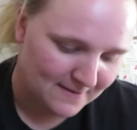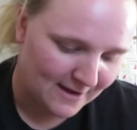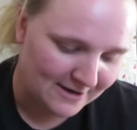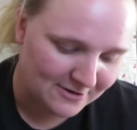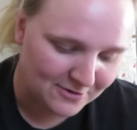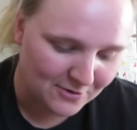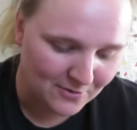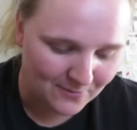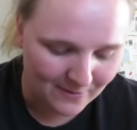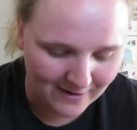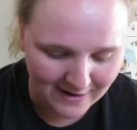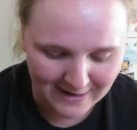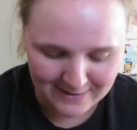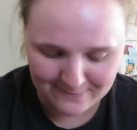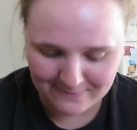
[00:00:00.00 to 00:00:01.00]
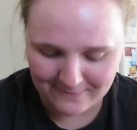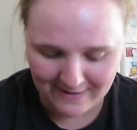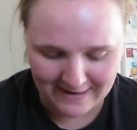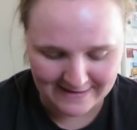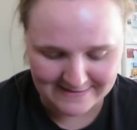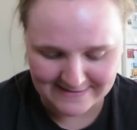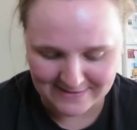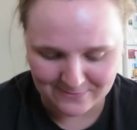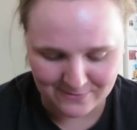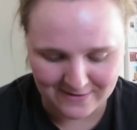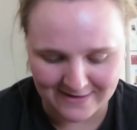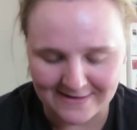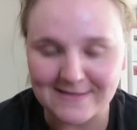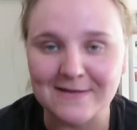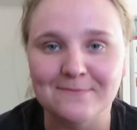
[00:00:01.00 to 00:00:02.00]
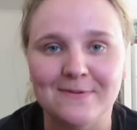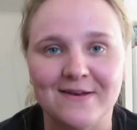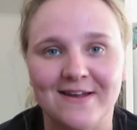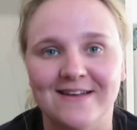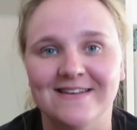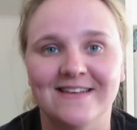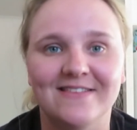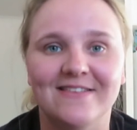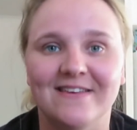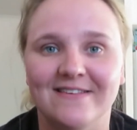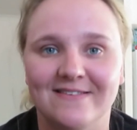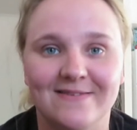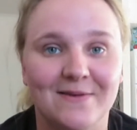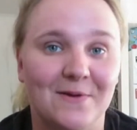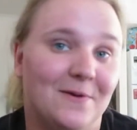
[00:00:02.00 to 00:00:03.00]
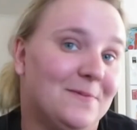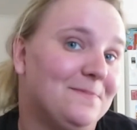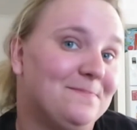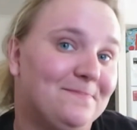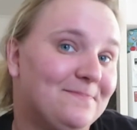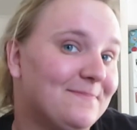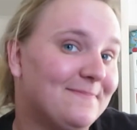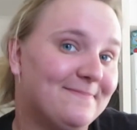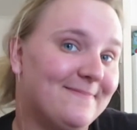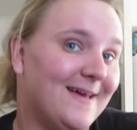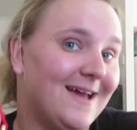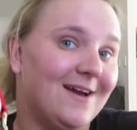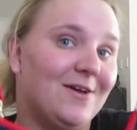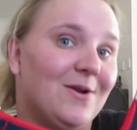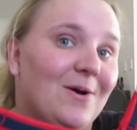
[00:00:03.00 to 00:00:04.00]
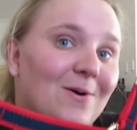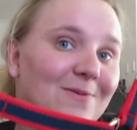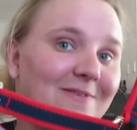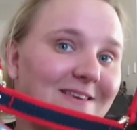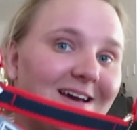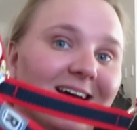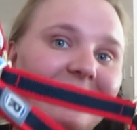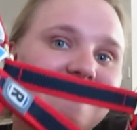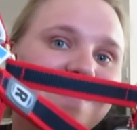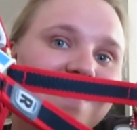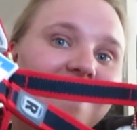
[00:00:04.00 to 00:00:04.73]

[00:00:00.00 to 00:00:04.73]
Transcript: I don't know why I did what I did, but I did this, so I got a halter.